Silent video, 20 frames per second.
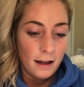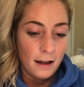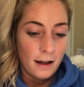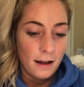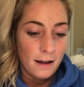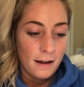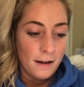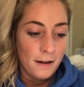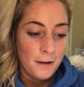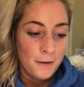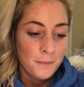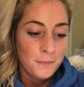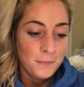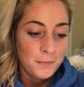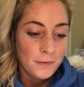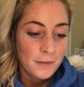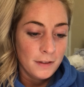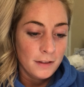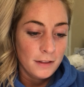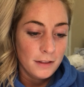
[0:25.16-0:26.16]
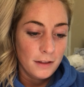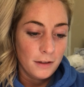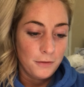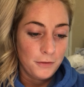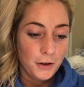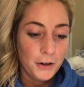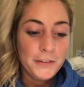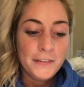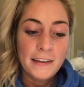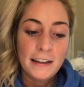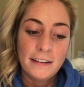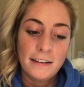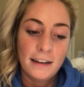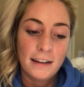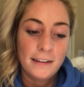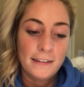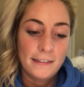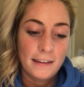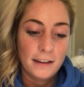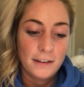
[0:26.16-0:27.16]
The first
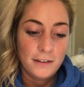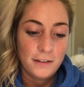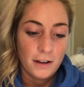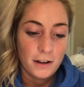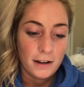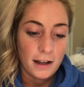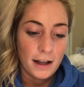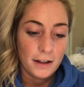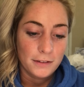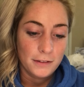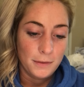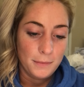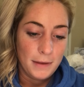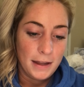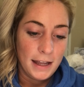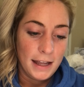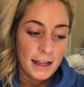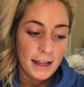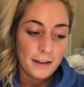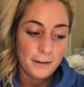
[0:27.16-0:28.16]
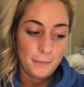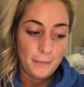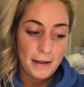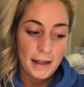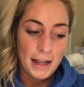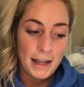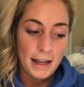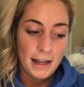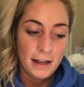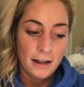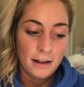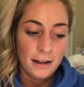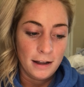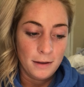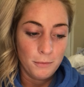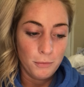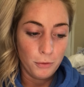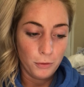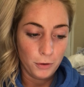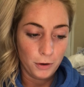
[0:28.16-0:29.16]
sentence that stuck out to me as being
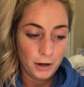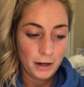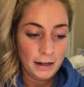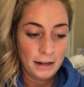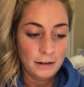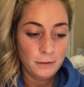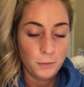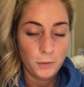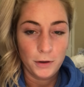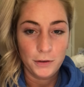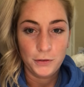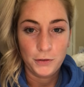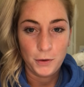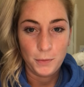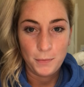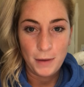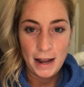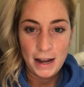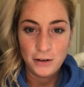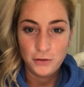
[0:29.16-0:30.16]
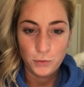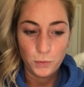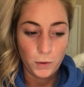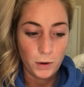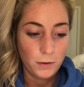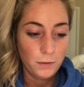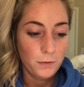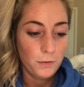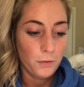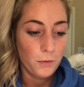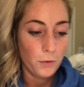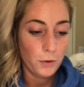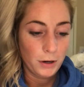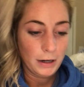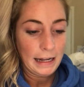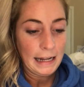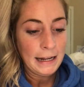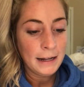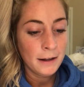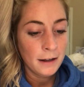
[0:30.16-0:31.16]
important was from page
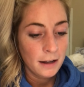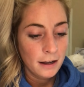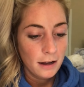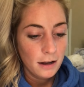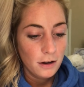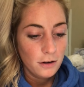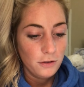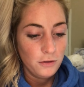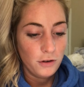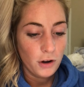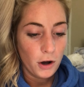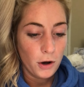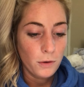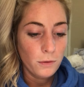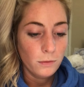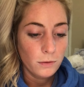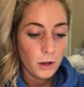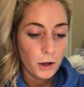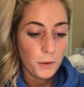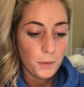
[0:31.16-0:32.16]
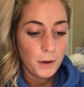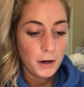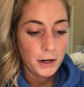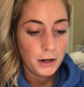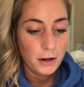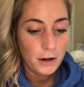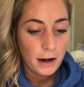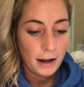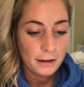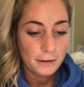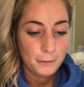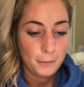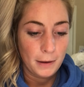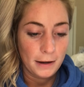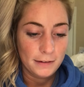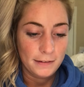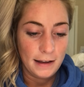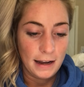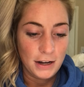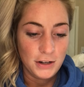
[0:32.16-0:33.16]
140. Don't lower your
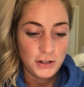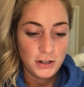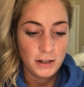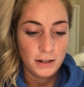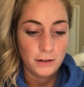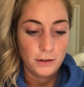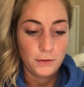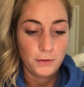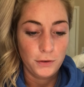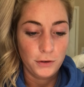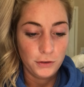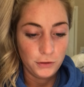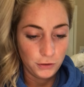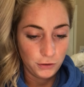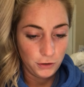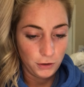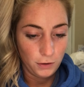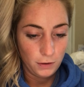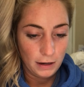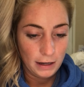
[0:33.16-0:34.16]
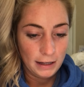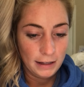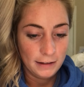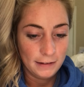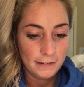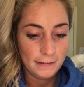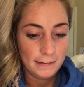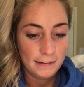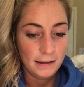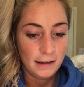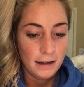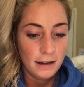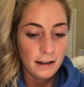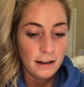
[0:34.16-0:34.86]
expectations for students.